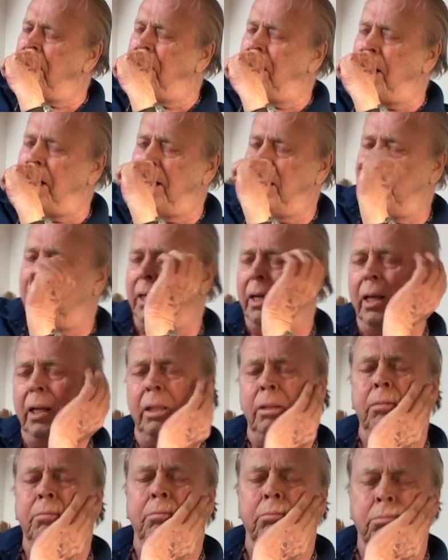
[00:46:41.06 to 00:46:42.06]
money, uh,
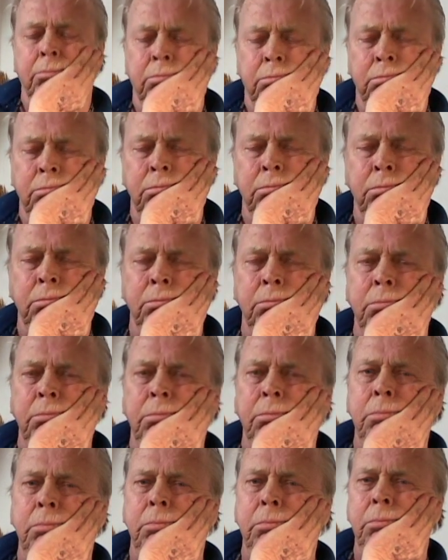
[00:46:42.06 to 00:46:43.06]

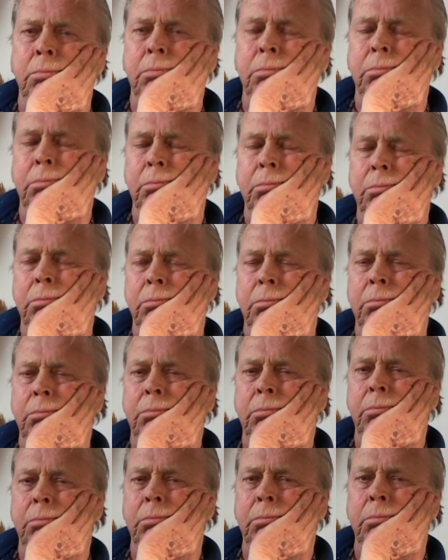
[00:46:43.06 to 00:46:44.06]
this, that,
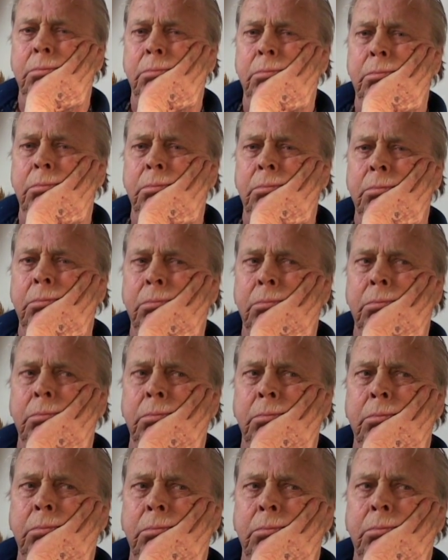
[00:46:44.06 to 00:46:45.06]
to
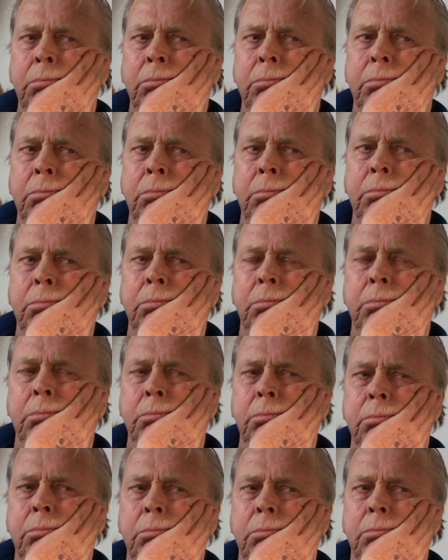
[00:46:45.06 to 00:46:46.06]
recreate the
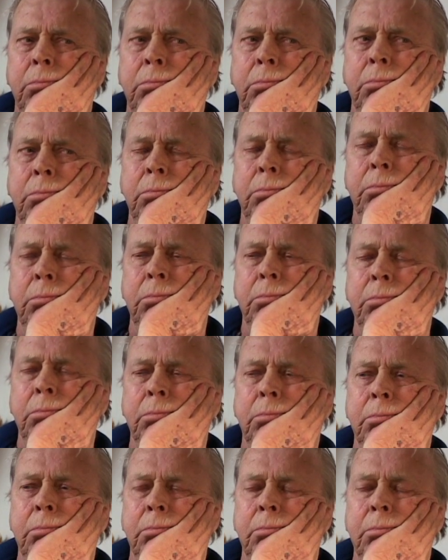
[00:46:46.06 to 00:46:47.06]
immigrant
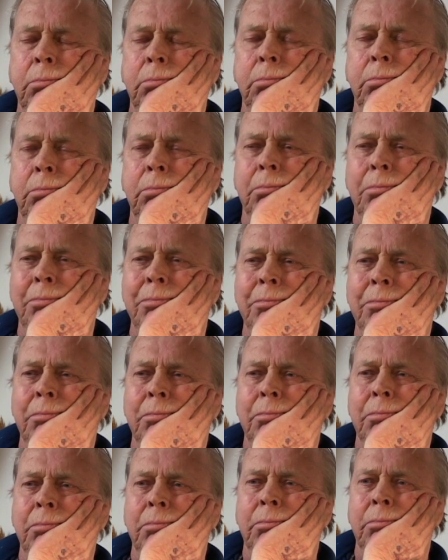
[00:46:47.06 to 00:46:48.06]
experience. Uh,
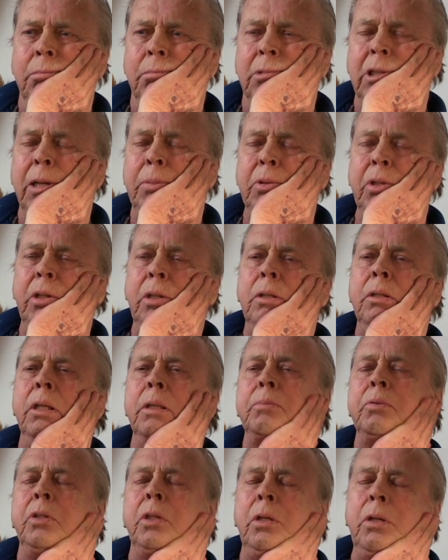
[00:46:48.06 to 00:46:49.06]
the ferry
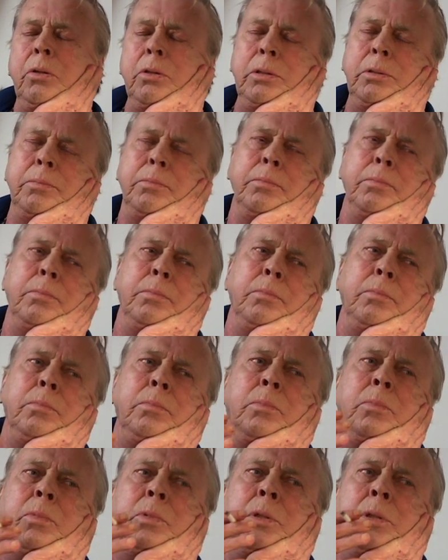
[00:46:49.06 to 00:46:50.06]
boats Absolutely. coming
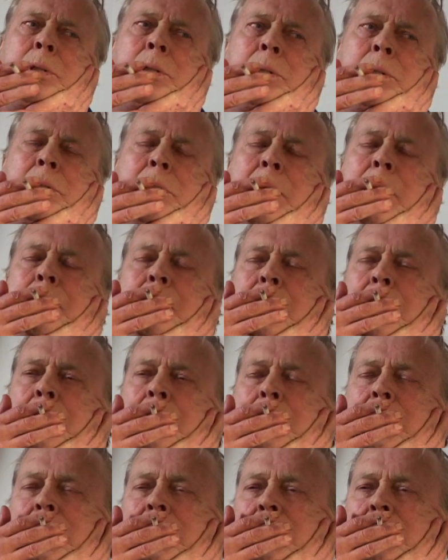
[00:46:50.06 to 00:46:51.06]
into
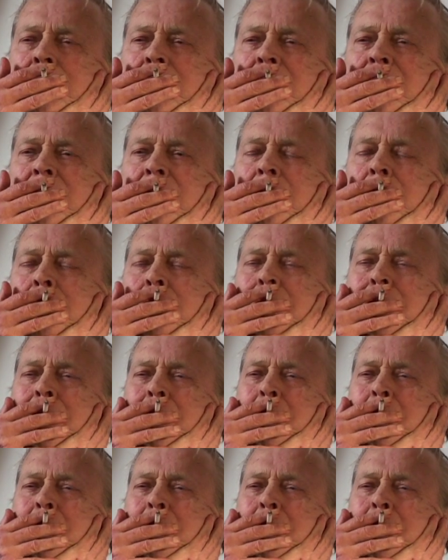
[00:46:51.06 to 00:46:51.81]
Absolutely. The Broadway Pier.